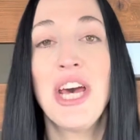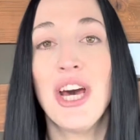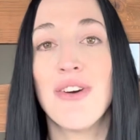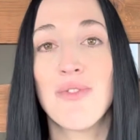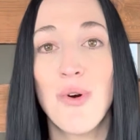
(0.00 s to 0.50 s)

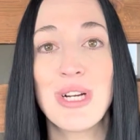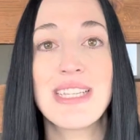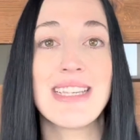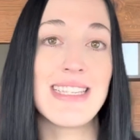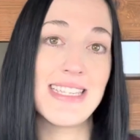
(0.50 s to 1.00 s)
Of course,
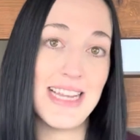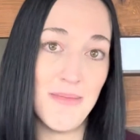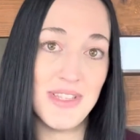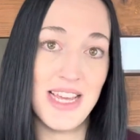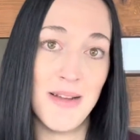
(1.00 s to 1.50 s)
the
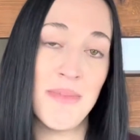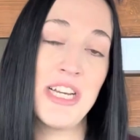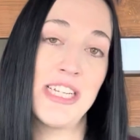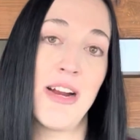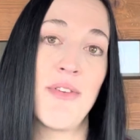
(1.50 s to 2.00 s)
steps that I'm going to
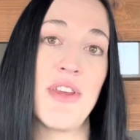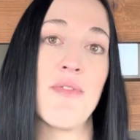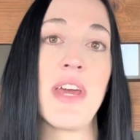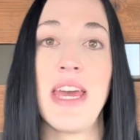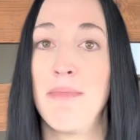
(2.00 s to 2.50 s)
share with you
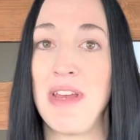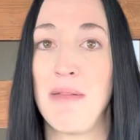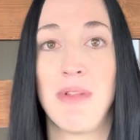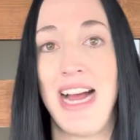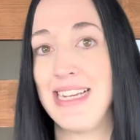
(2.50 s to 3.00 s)
can be
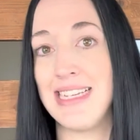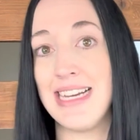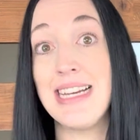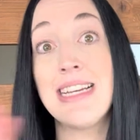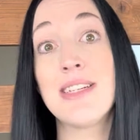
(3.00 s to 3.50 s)
applied to
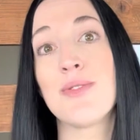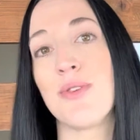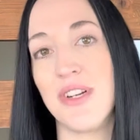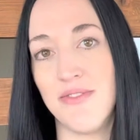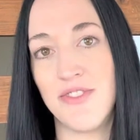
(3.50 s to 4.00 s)
any
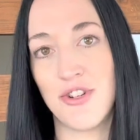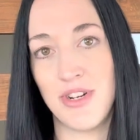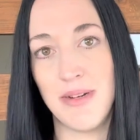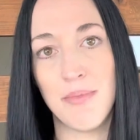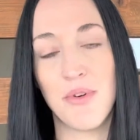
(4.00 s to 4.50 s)
sort of
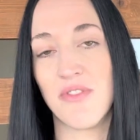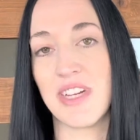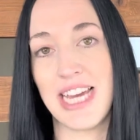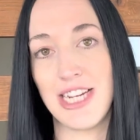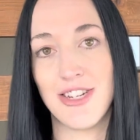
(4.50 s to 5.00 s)
trip or
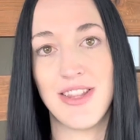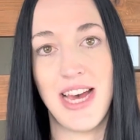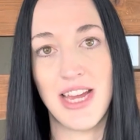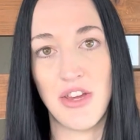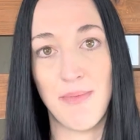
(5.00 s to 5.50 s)
vacation
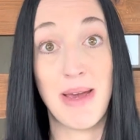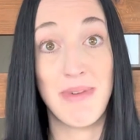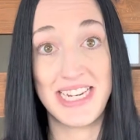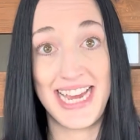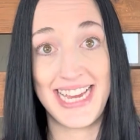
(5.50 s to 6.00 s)
that you might be
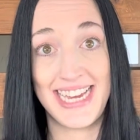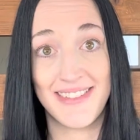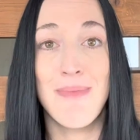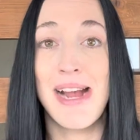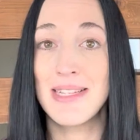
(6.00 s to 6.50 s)
taking.
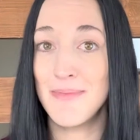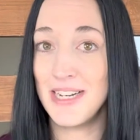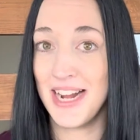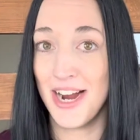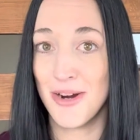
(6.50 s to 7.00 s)
My husband and
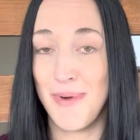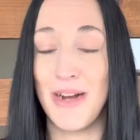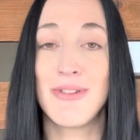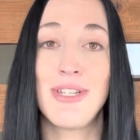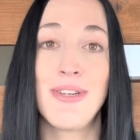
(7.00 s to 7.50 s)
I are
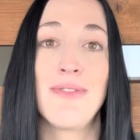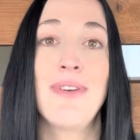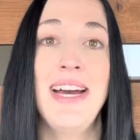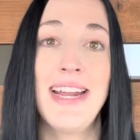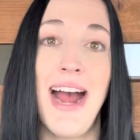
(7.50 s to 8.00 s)
about to
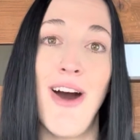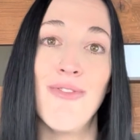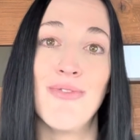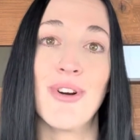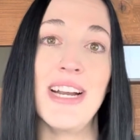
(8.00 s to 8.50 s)
head out
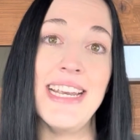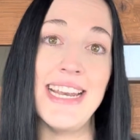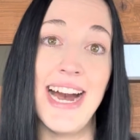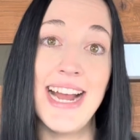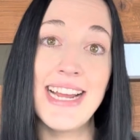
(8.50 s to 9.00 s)
for a
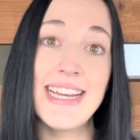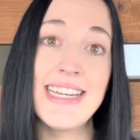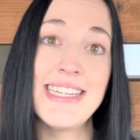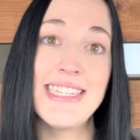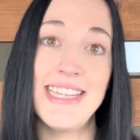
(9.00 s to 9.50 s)

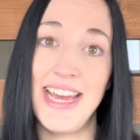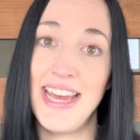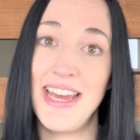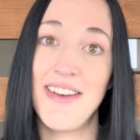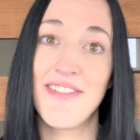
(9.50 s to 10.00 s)

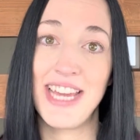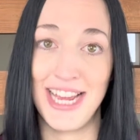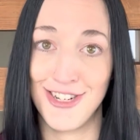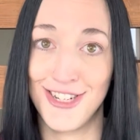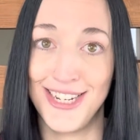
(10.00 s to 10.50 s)
9-day
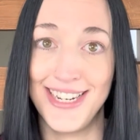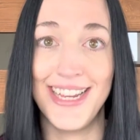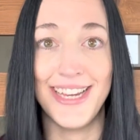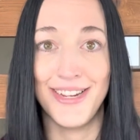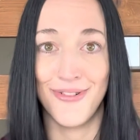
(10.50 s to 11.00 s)
vacation
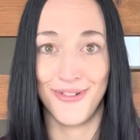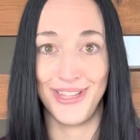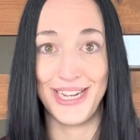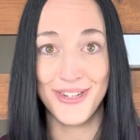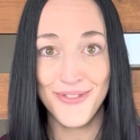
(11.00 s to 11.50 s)
in
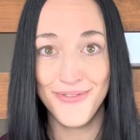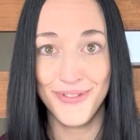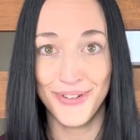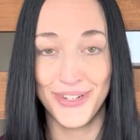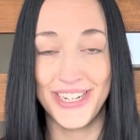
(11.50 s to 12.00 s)
Orlando,
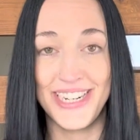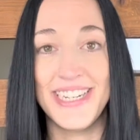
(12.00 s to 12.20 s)
Florida.